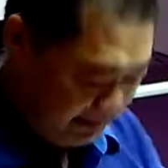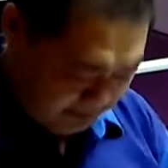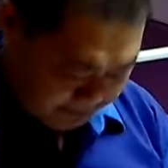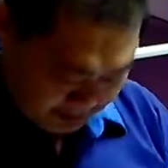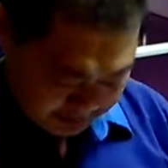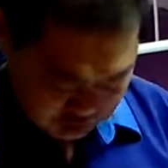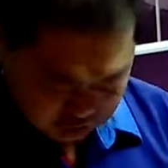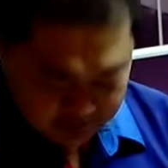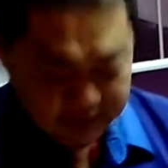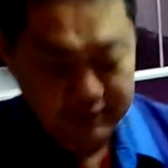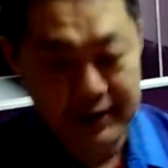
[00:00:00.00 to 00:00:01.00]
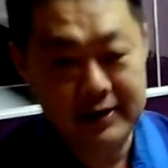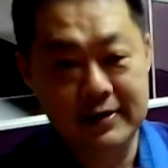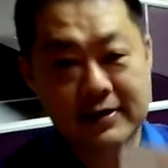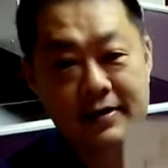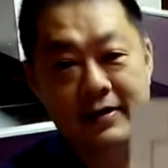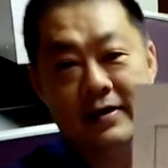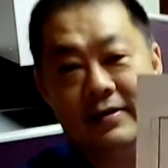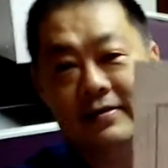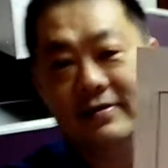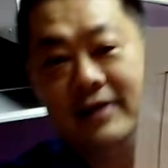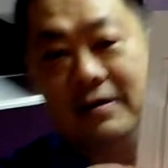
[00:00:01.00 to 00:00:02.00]
is done by children, right?
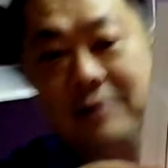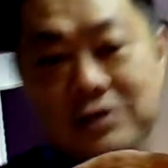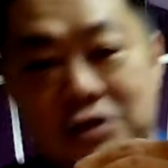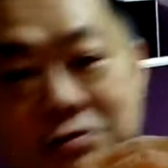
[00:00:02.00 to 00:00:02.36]
This is done by